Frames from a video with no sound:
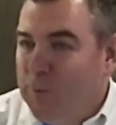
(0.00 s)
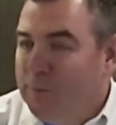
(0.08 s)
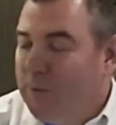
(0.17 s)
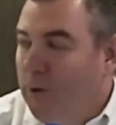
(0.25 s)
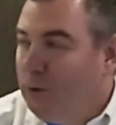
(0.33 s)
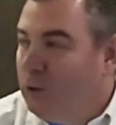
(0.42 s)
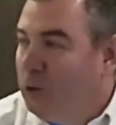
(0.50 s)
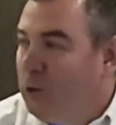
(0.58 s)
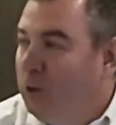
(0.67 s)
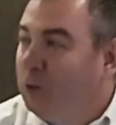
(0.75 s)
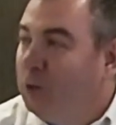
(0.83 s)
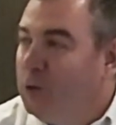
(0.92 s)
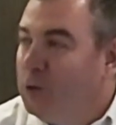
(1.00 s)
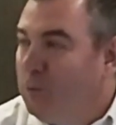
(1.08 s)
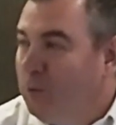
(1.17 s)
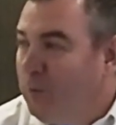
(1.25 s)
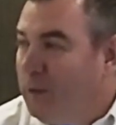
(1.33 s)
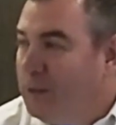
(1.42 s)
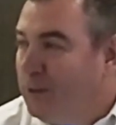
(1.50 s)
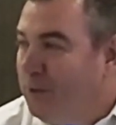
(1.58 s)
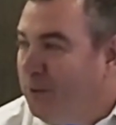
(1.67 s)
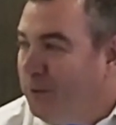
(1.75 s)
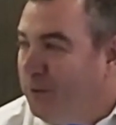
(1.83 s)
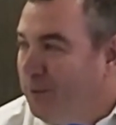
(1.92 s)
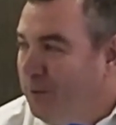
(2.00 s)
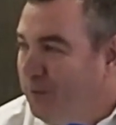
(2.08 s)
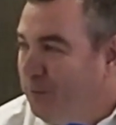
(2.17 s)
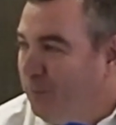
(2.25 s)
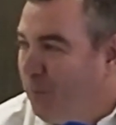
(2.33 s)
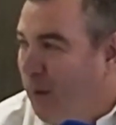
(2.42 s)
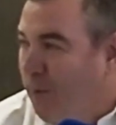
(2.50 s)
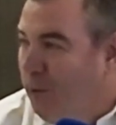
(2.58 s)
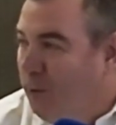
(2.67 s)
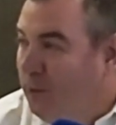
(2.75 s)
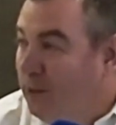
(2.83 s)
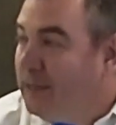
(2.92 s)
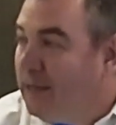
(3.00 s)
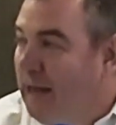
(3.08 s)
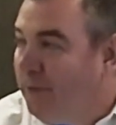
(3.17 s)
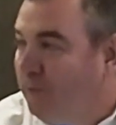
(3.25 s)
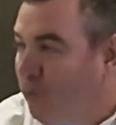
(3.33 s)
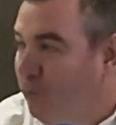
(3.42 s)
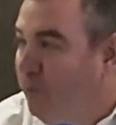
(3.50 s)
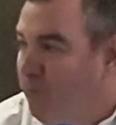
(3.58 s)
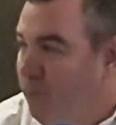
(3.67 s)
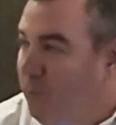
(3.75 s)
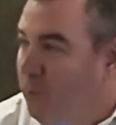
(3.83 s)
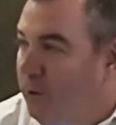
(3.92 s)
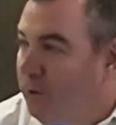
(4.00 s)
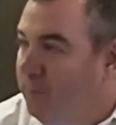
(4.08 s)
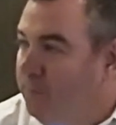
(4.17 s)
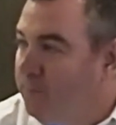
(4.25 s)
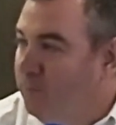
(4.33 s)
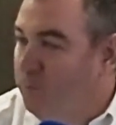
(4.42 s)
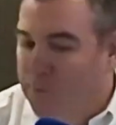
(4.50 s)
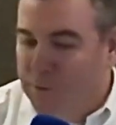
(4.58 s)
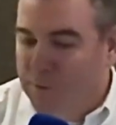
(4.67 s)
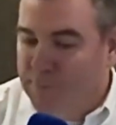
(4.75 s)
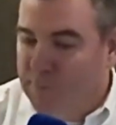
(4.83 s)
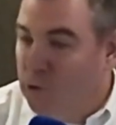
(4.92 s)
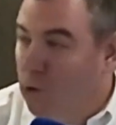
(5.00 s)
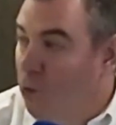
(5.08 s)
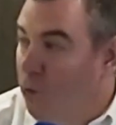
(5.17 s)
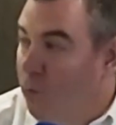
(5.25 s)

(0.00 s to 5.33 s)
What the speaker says: conscious now not to use the word waste or byproduct, but as the leftover from their core